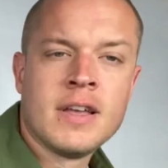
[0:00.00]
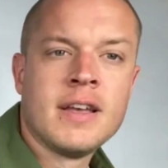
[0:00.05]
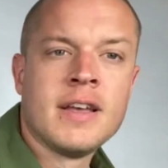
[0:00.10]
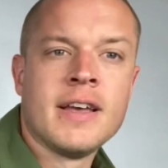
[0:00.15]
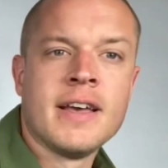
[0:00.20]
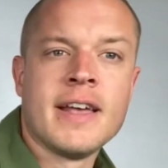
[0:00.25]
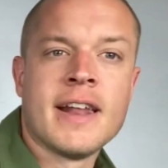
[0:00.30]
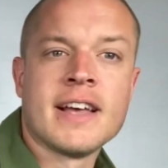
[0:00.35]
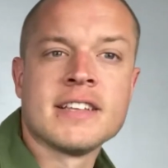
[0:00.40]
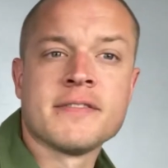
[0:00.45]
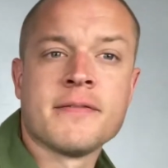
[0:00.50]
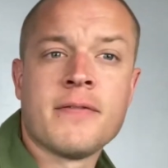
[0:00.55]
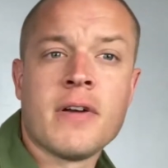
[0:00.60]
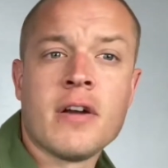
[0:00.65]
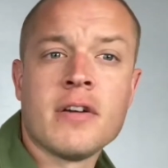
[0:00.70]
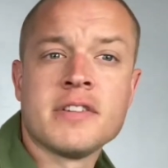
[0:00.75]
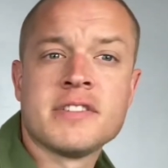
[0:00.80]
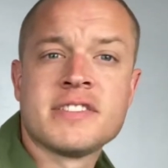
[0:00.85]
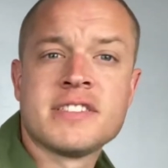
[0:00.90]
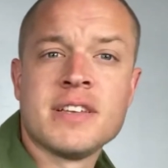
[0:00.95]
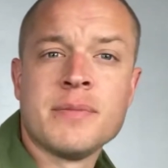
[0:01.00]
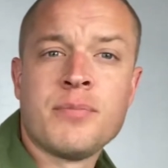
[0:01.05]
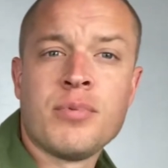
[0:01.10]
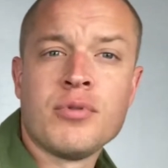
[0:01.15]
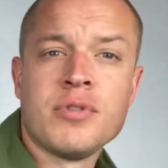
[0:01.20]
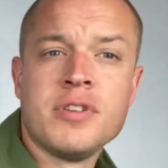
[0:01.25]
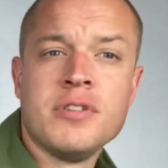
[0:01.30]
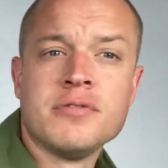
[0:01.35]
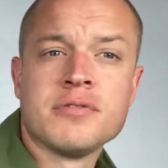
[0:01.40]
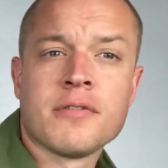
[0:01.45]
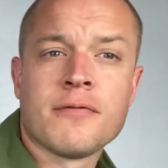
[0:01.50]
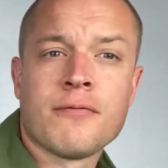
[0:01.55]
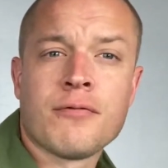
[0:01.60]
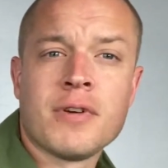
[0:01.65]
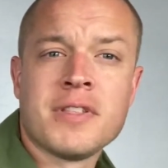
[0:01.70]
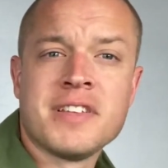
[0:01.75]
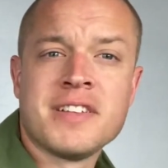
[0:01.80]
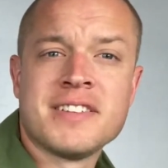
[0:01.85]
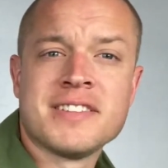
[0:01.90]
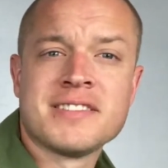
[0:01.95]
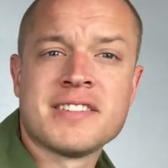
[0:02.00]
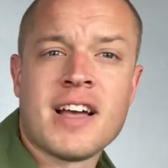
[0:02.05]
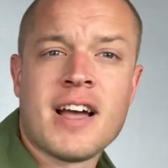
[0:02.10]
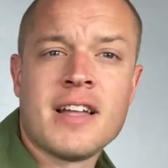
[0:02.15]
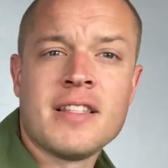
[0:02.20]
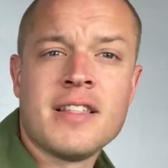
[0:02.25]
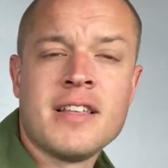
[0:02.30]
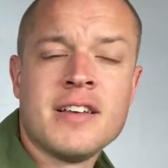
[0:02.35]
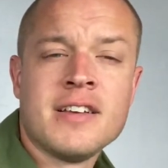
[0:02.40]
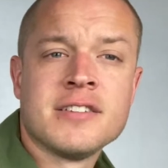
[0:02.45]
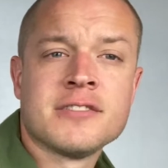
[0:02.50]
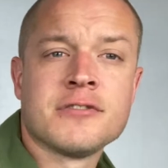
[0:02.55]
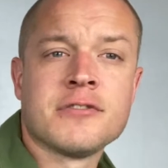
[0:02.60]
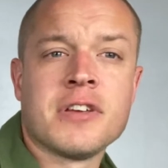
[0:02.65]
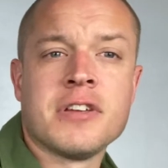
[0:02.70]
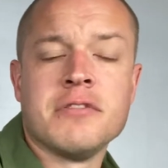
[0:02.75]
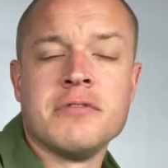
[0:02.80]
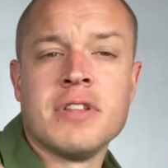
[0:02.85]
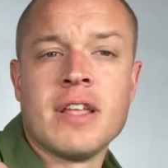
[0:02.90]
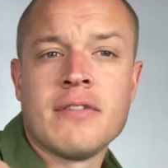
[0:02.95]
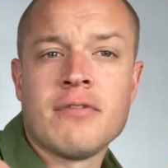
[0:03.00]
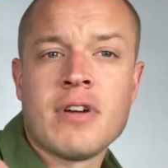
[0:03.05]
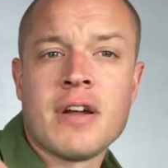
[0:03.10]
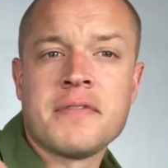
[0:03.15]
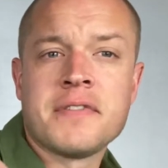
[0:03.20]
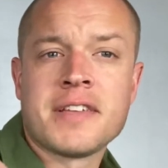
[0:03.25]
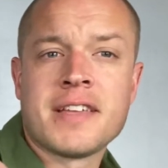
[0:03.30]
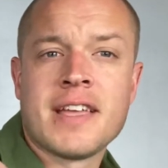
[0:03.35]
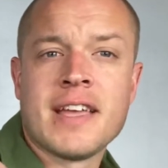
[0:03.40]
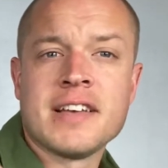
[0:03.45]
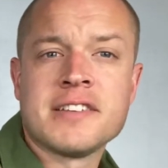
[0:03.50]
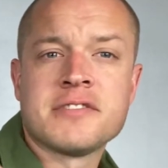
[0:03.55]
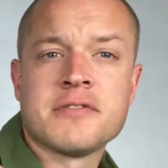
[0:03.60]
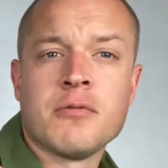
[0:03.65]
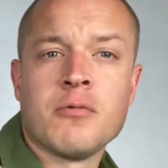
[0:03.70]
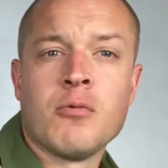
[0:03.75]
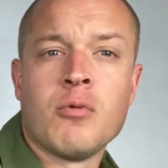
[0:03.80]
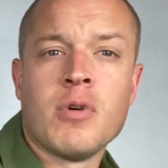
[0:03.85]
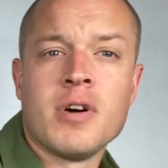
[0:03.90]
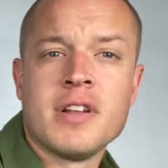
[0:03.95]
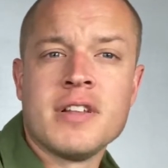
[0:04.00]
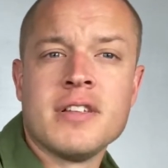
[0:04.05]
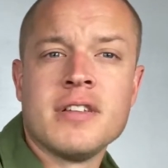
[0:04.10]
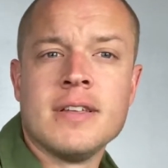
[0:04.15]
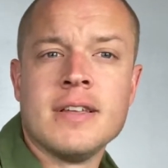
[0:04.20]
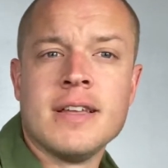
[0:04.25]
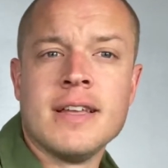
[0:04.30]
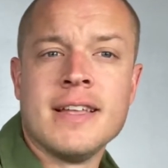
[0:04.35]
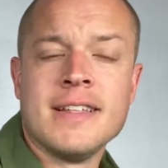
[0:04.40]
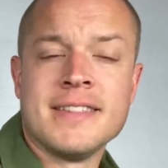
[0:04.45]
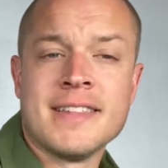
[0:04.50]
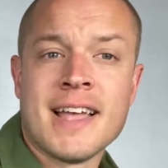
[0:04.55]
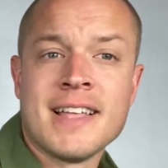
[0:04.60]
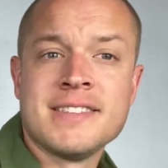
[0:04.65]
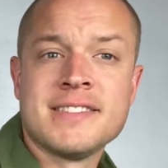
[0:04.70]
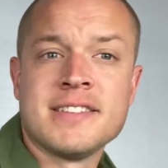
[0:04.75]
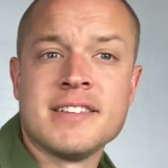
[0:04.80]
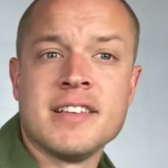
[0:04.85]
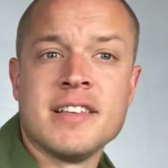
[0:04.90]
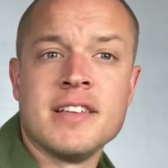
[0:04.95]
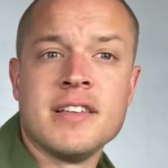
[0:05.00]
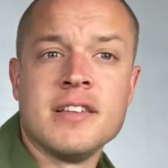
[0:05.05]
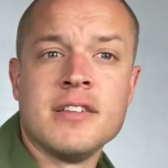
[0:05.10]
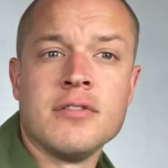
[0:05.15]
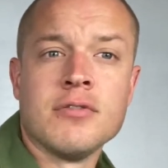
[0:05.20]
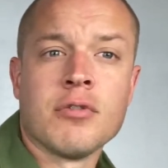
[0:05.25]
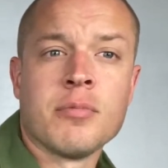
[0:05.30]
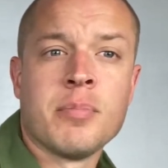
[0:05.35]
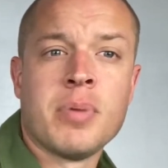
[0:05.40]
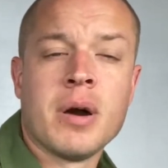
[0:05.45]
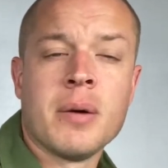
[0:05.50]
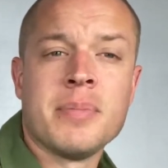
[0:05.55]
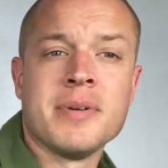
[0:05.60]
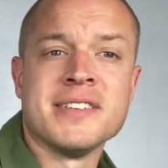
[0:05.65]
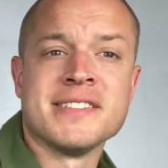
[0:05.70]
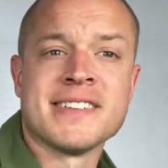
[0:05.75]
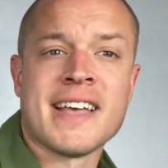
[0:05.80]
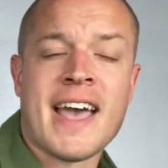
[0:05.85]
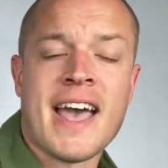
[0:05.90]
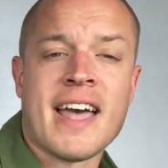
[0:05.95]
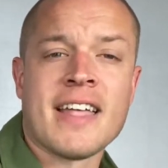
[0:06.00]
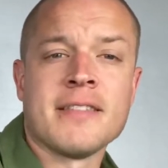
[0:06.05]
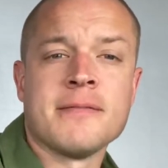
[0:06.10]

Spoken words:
It has a very simple, user-friendly design so that you never have to guess what intensity your pup is at.